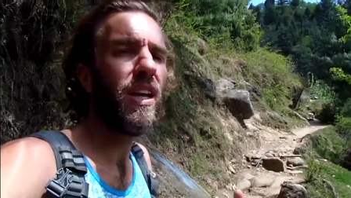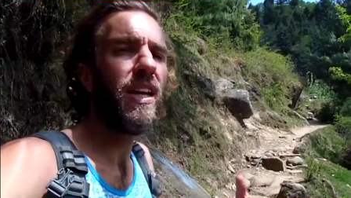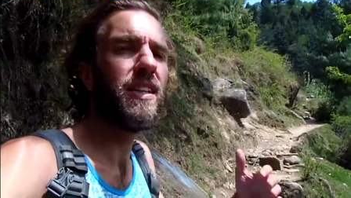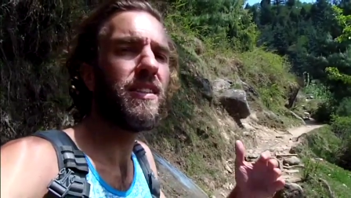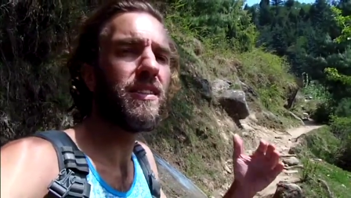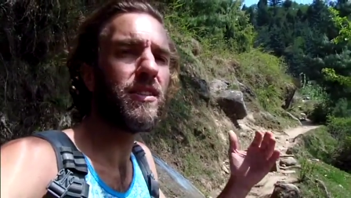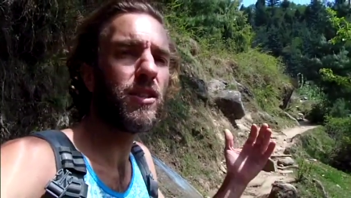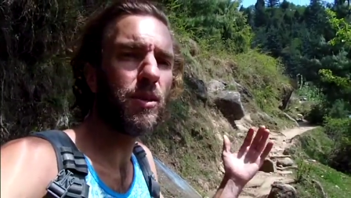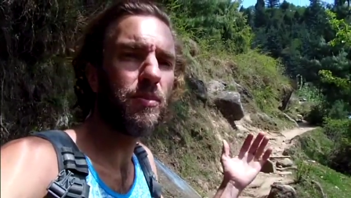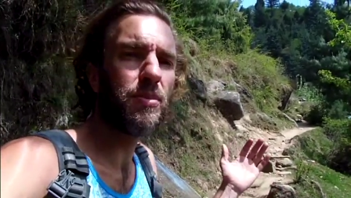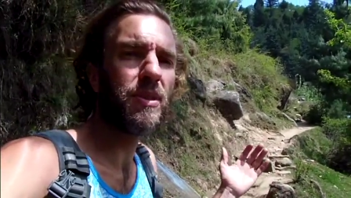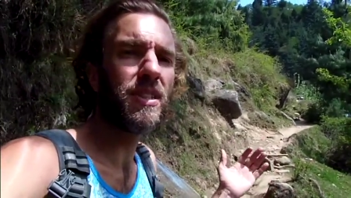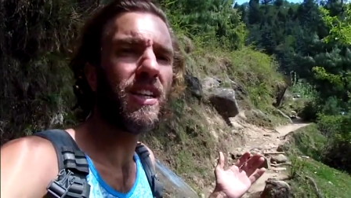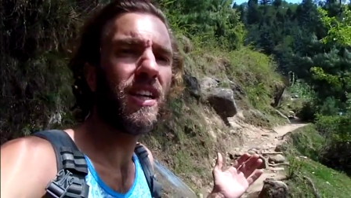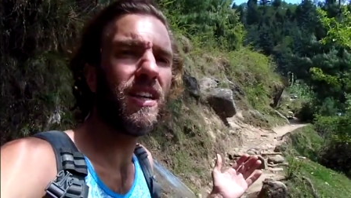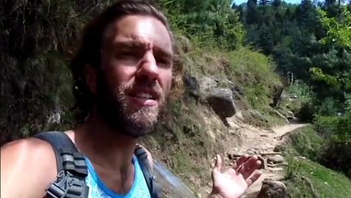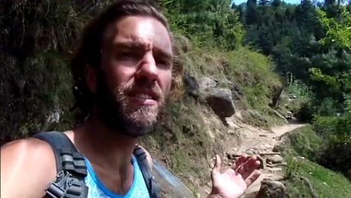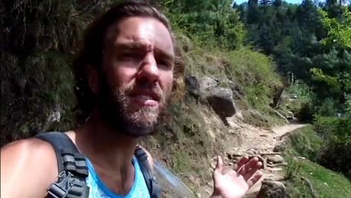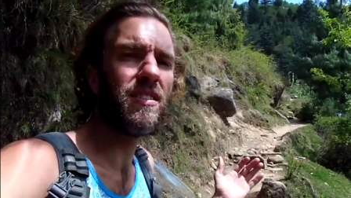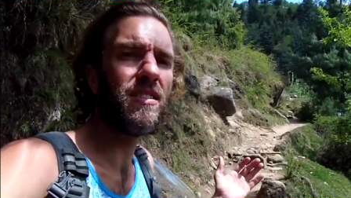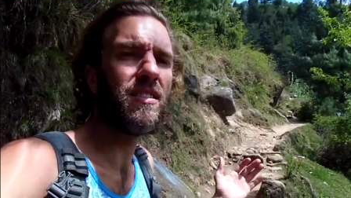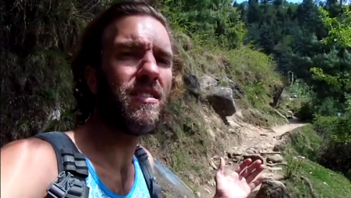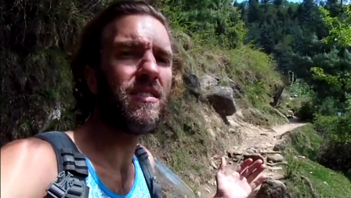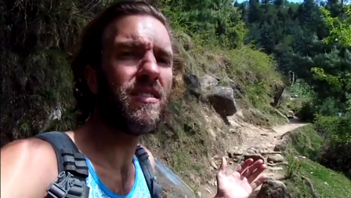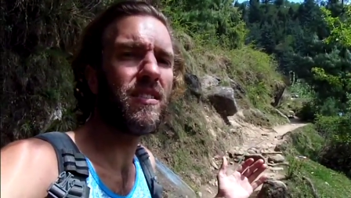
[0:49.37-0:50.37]

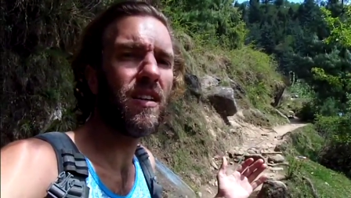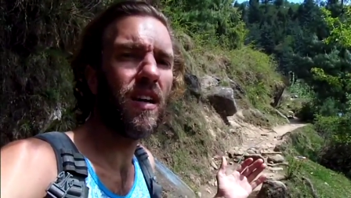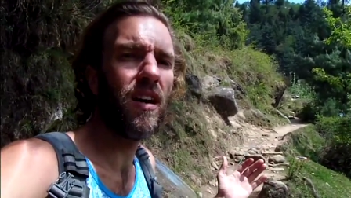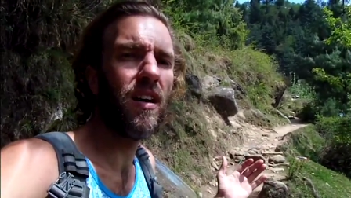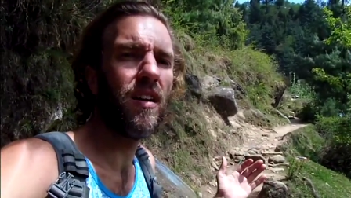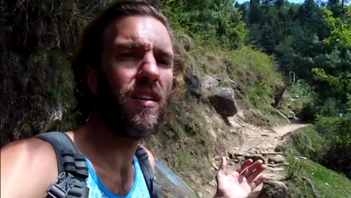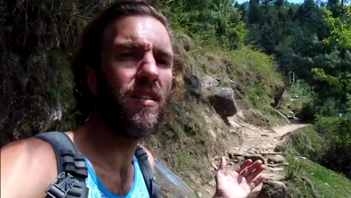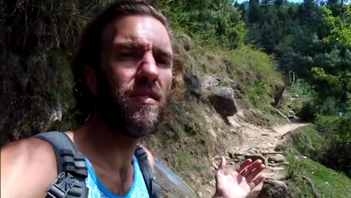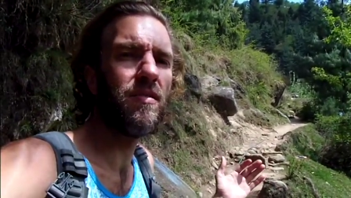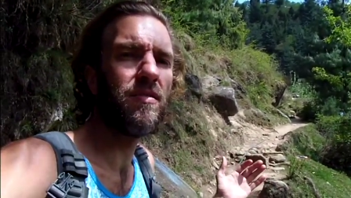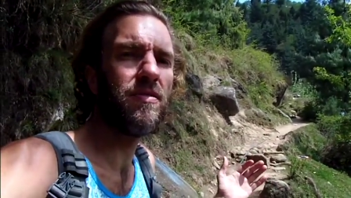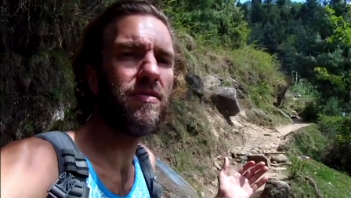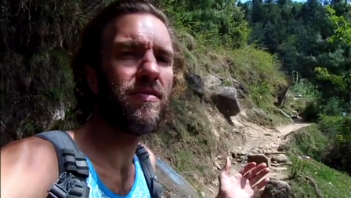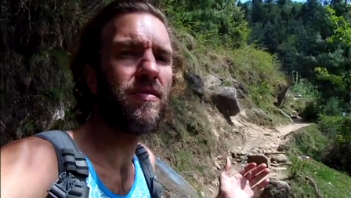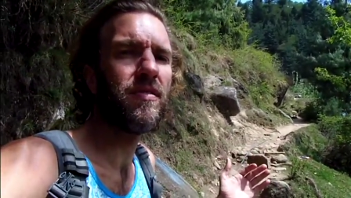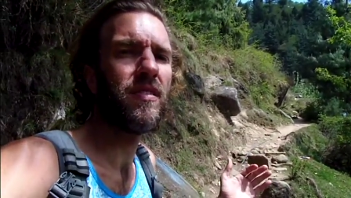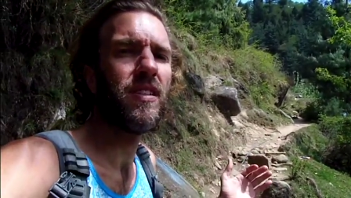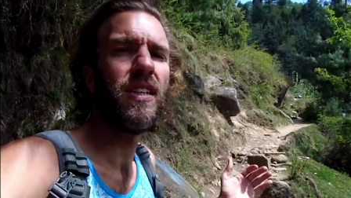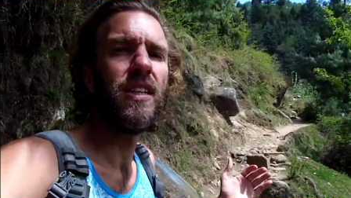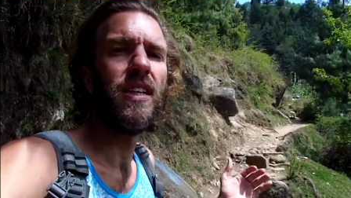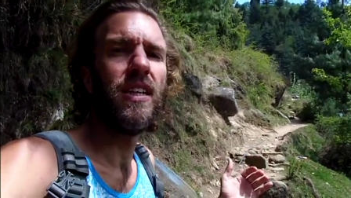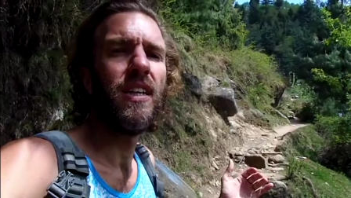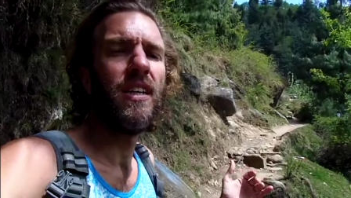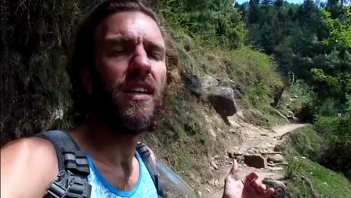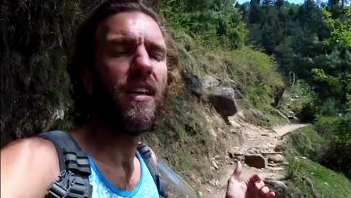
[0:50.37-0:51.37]
interpretations of
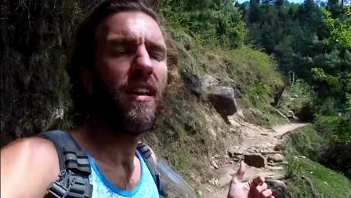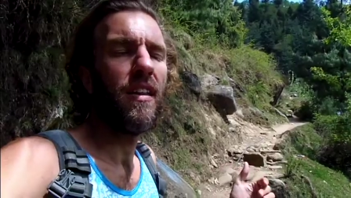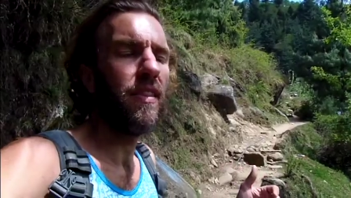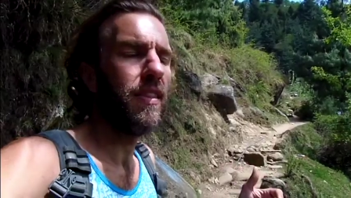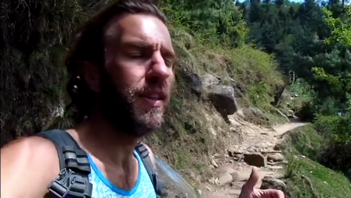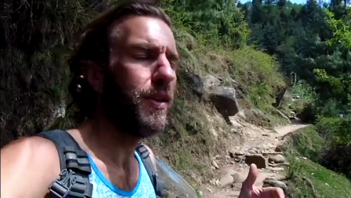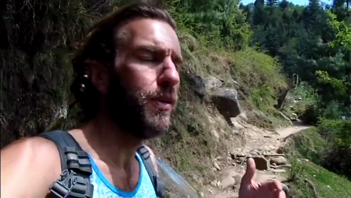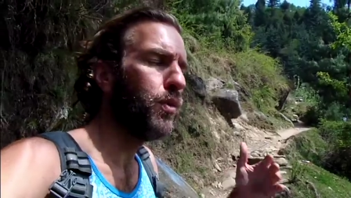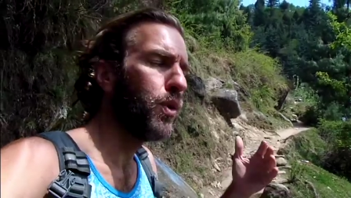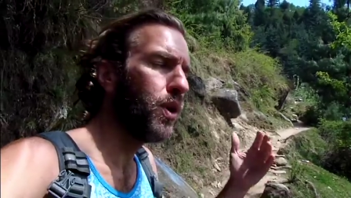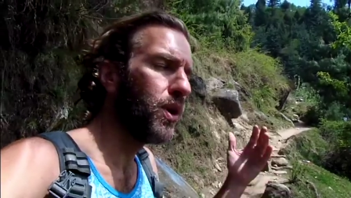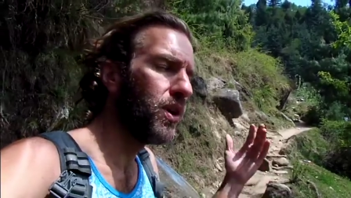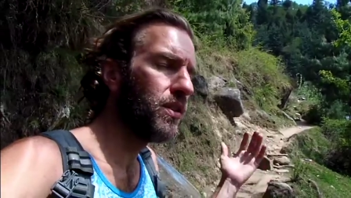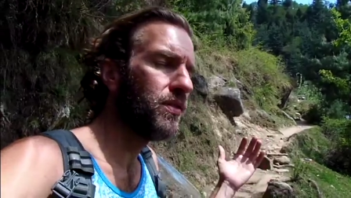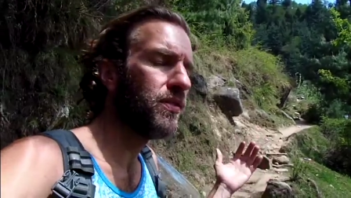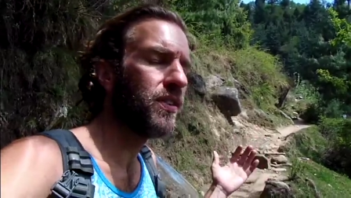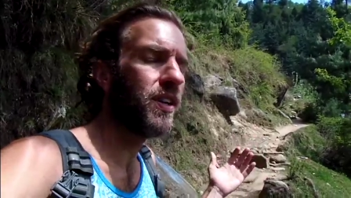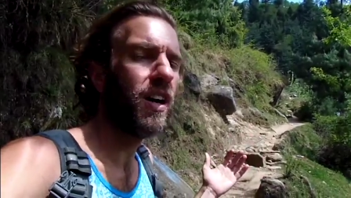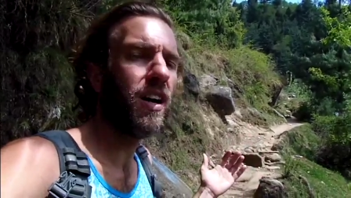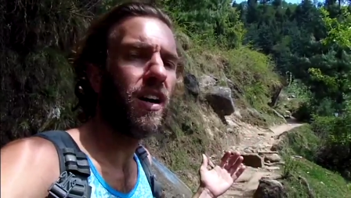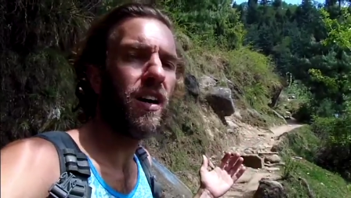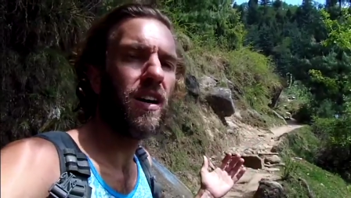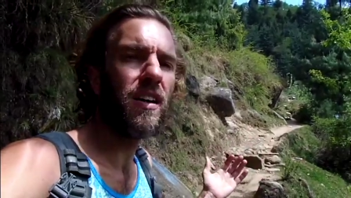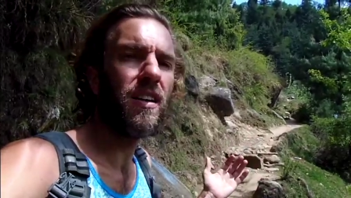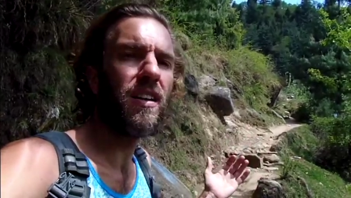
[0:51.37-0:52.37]
the Word of
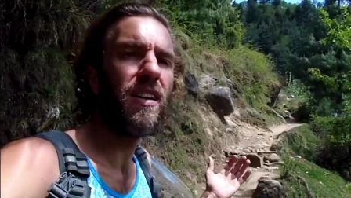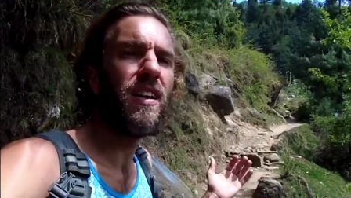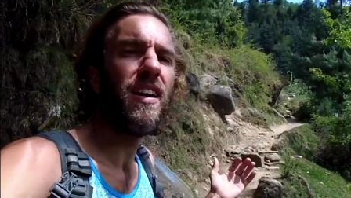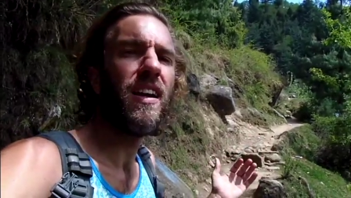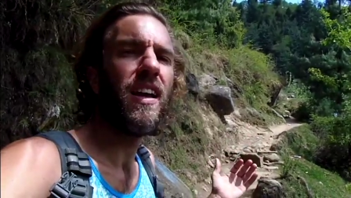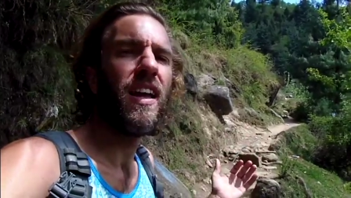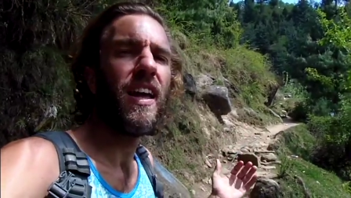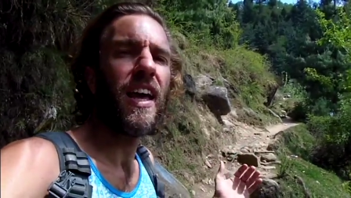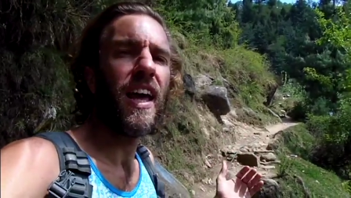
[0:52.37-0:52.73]
God